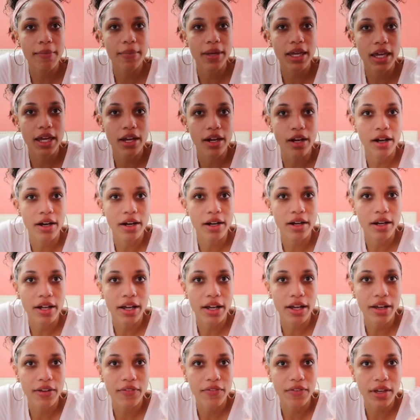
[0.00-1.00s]
here,
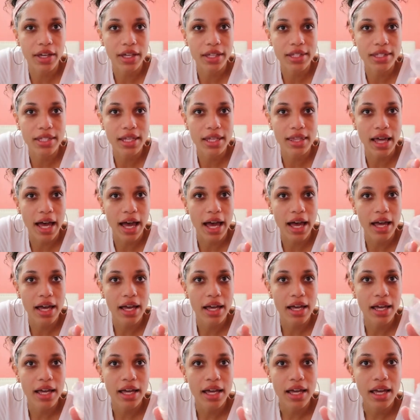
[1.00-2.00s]
if you can see that
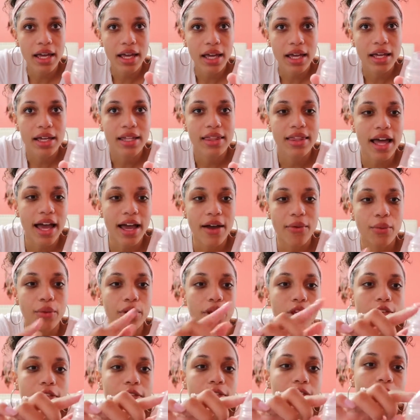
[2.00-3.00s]
when
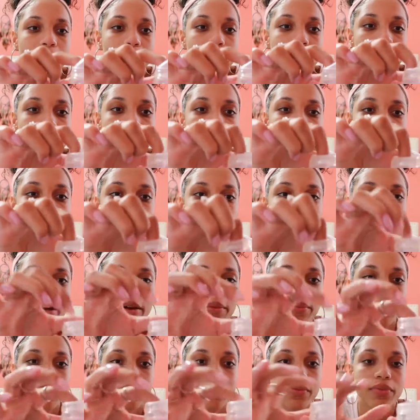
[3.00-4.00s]
you flip it in
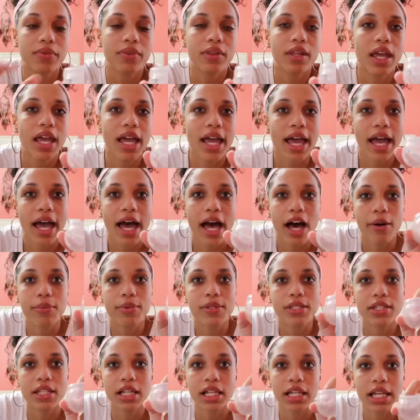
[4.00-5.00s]
there, it
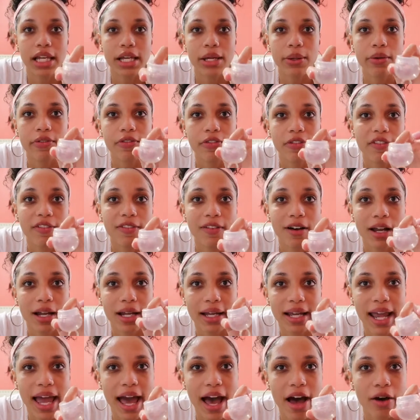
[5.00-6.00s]
helps the liquid from
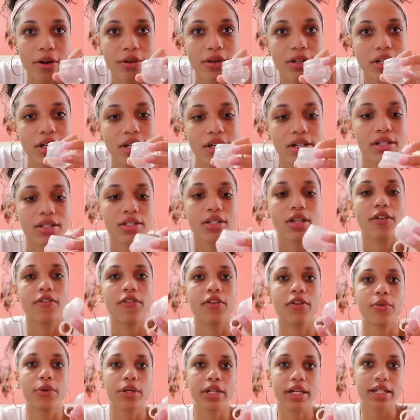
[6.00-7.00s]
falling out. So if
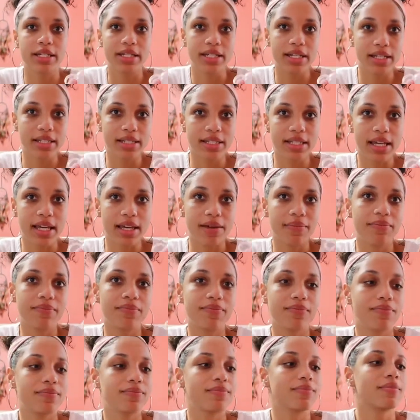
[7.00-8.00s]
you were to tilt it,
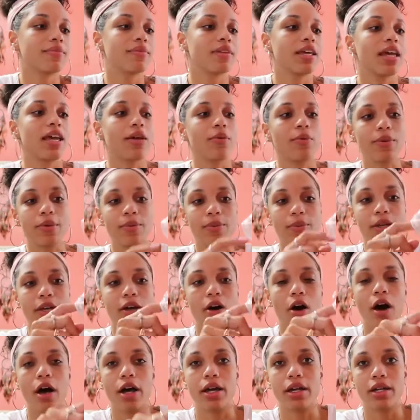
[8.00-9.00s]
it would be
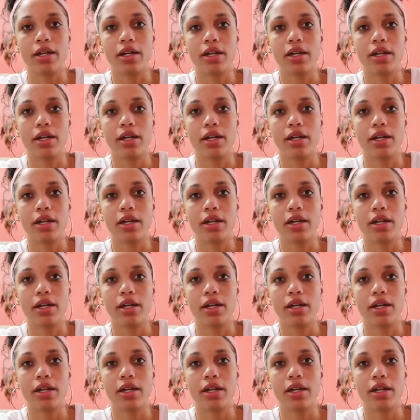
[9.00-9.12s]
caught